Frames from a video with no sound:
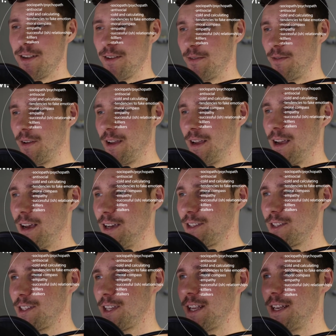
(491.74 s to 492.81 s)
of
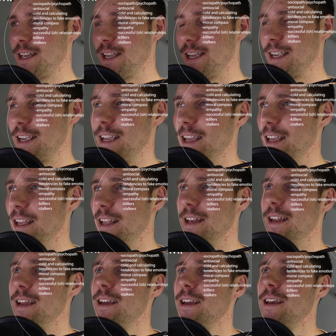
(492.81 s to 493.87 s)
ascending
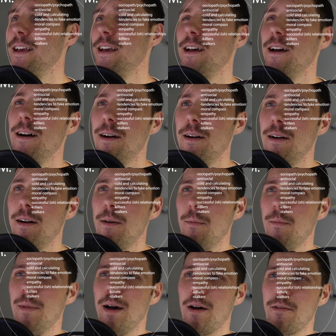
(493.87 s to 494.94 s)
in
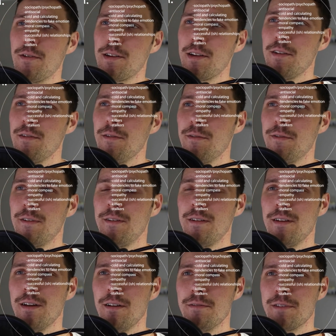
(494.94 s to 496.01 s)
amount of
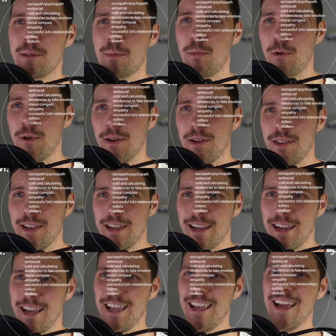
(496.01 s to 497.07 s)

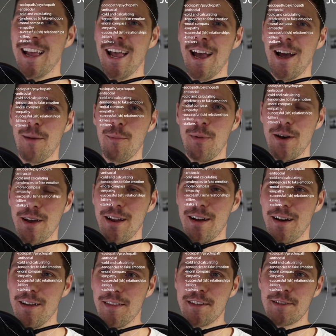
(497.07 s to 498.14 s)
spoiling. But
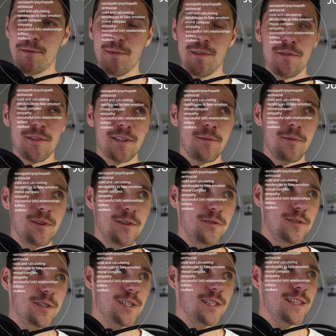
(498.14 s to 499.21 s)
this would be for someone
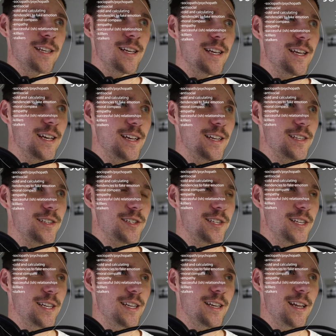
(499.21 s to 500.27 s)
who's
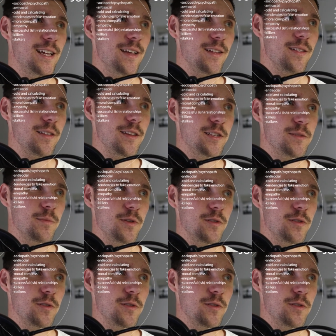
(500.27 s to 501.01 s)
seen at least